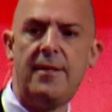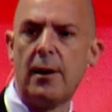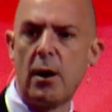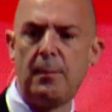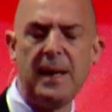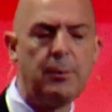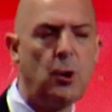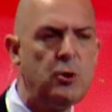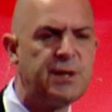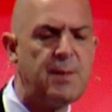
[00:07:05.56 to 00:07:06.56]
There are
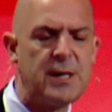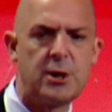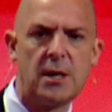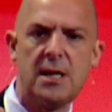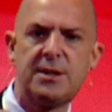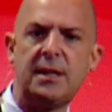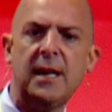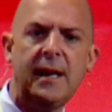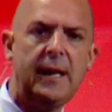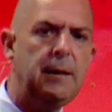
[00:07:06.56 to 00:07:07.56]
people who specialize
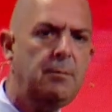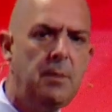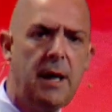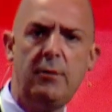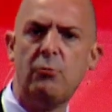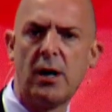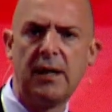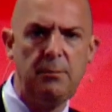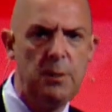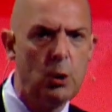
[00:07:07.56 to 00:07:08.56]
in, in
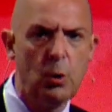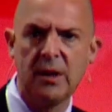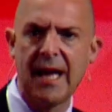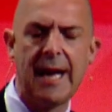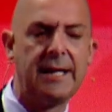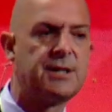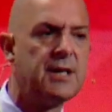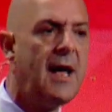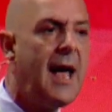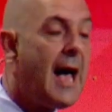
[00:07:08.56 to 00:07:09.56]
running mule
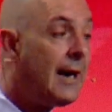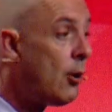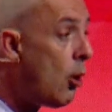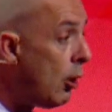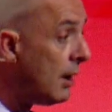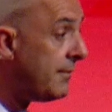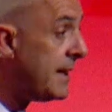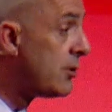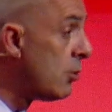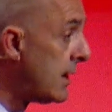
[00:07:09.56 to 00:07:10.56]
gangs. And all of
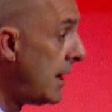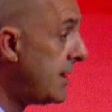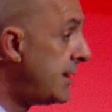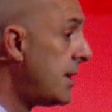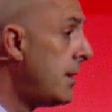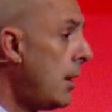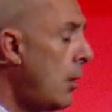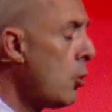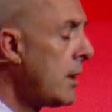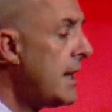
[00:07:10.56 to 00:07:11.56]
these organize,
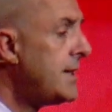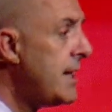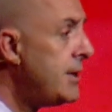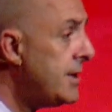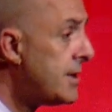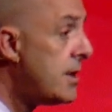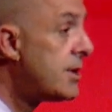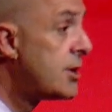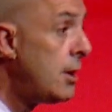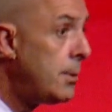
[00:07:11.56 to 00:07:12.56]
organizations
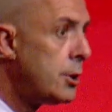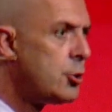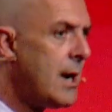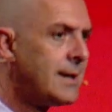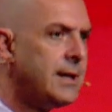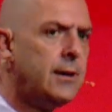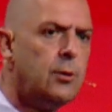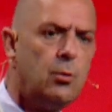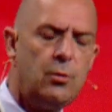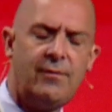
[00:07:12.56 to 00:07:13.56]
subcontract
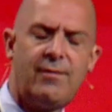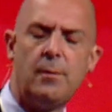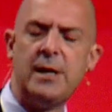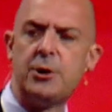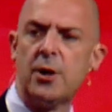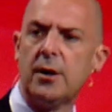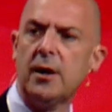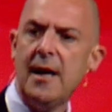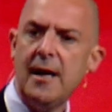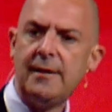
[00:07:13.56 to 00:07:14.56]
from each
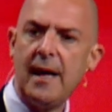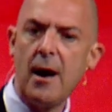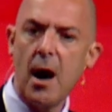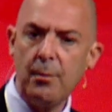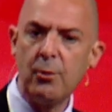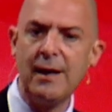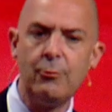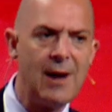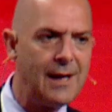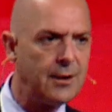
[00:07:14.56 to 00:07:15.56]
other. They
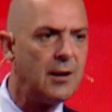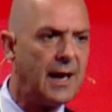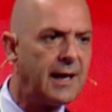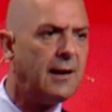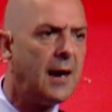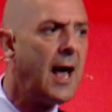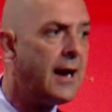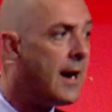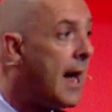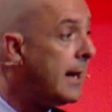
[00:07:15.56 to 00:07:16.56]
operate rather like a,
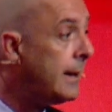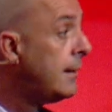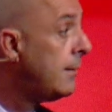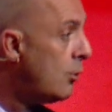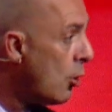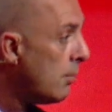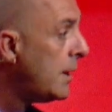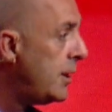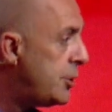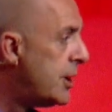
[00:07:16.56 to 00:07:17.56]
a, a
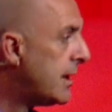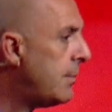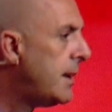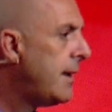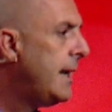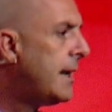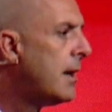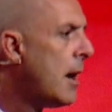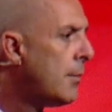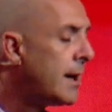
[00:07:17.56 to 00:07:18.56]
normal, legitimate
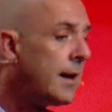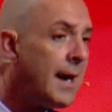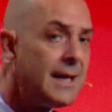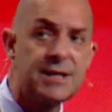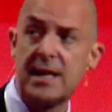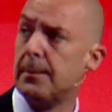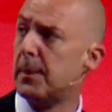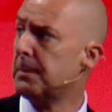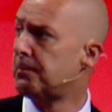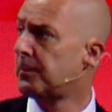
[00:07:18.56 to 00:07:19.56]
economic landscape.